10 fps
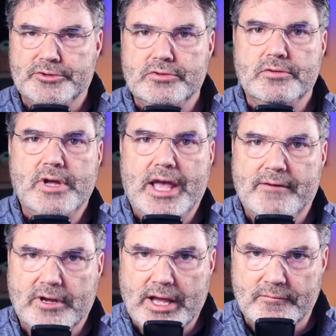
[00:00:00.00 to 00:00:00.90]
to
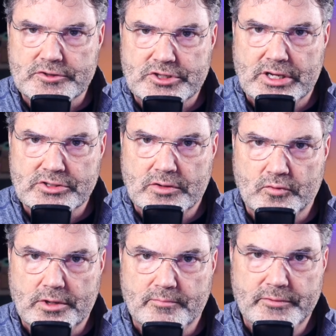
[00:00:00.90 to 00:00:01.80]
have a conversation
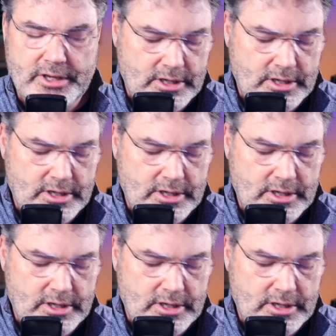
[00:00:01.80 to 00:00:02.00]
with them.